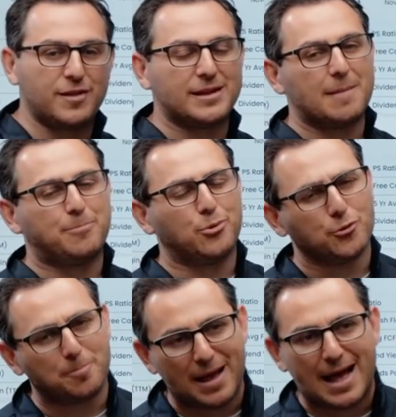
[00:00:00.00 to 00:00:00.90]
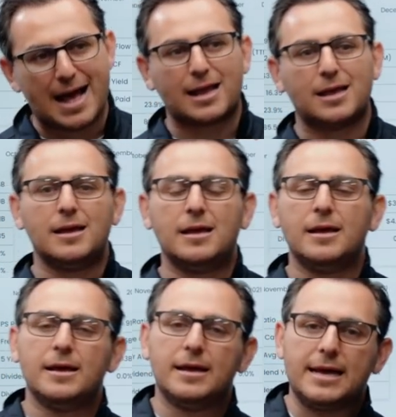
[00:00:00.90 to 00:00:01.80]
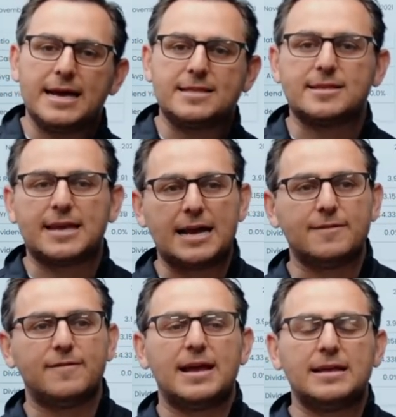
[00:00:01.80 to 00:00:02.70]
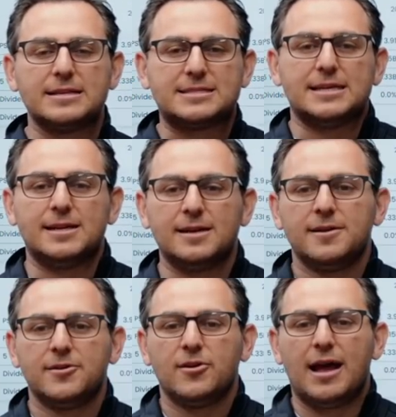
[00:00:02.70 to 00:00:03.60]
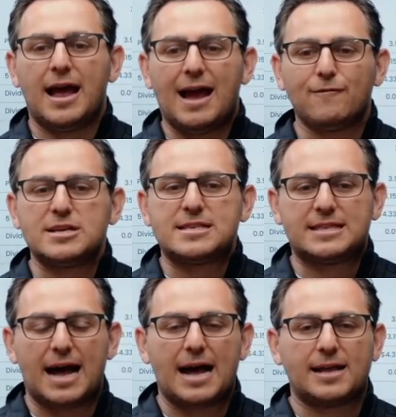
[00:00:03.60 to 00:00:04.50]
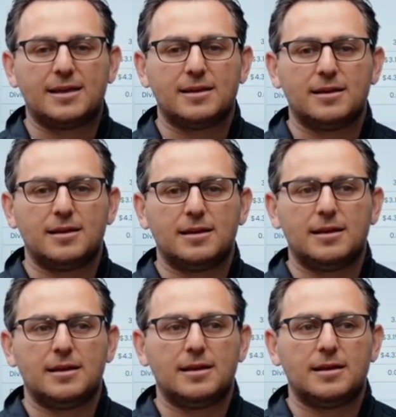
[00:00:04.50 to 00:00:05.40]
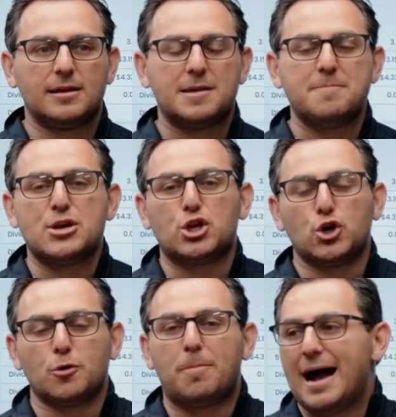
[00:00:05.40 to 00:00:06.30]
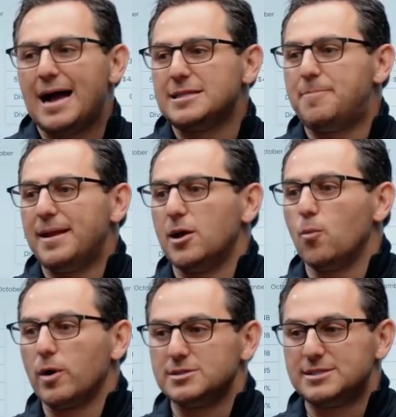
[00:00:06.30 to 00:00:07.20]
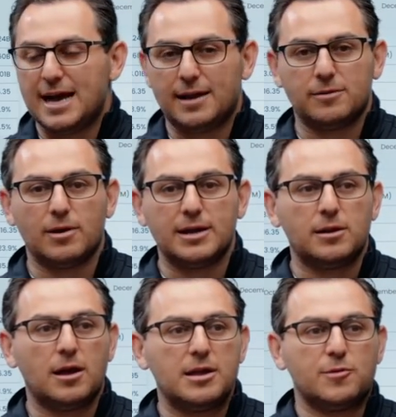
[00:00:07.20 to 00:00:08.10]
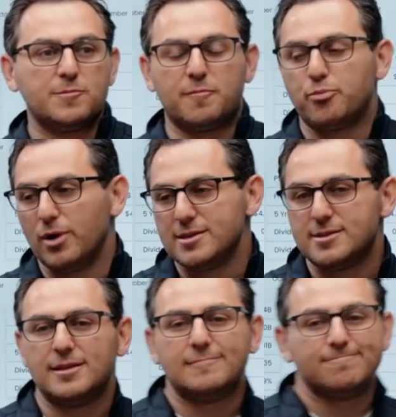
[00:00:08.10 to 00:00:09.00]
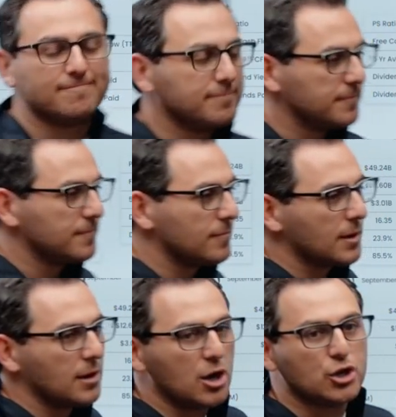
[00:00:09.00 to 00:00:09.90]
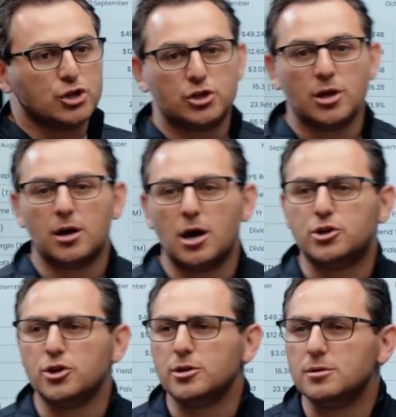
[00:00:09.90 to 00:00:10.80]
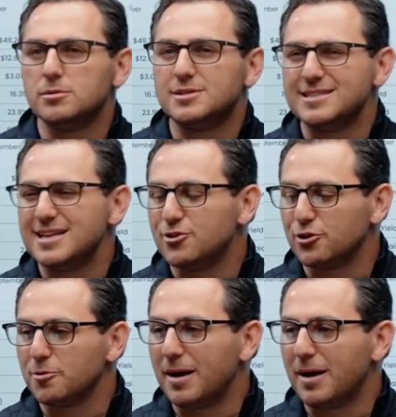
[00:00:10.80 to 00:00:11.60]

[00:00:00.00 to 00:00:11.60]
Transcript: then got pulled back. It's kind of a, listen, every stock can be a good or buy depending on where it's at, right? In terms of price. Good or buy? Did I say good or